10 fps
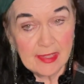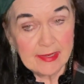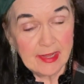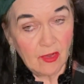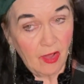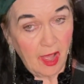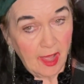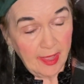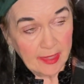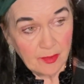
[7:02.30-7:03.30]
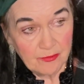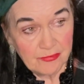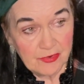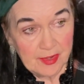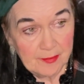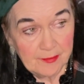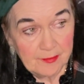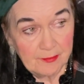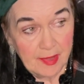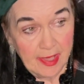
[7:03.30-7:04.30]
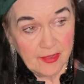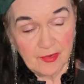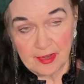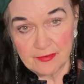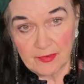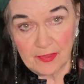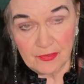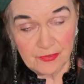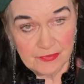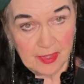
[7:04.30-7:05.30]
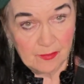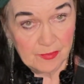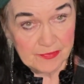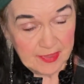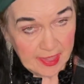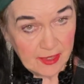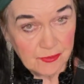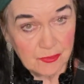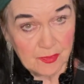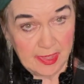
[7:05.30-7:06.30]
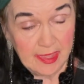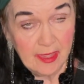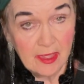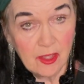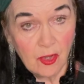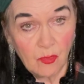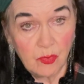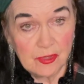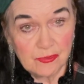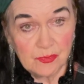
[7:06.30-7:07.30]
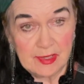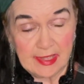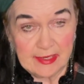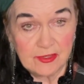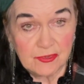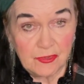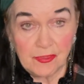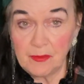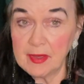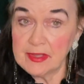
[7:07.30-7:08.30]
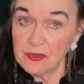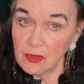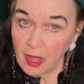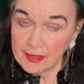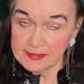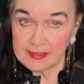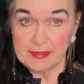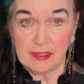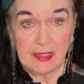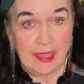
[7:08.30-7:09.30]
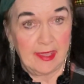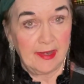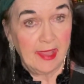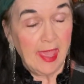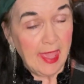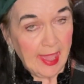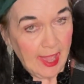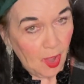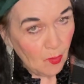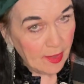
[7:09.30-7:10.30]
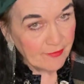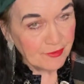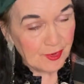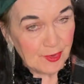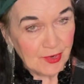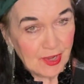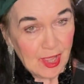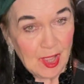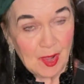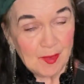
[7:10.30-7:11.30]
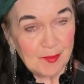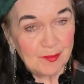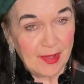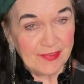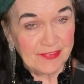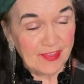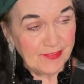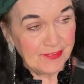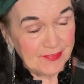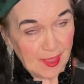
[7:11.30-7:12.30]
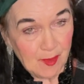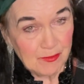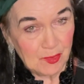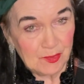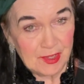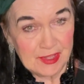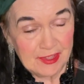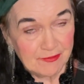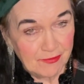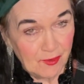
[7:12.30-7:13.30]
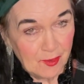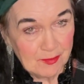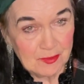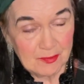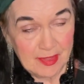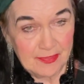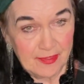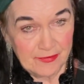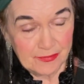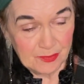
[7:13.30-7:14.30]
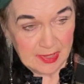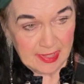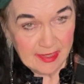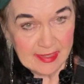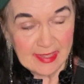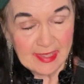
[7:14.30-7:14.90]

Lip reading: Now, my grandfather's name was Hendry, which related to the MacNaughton clan. However, my son Samuel informed me this week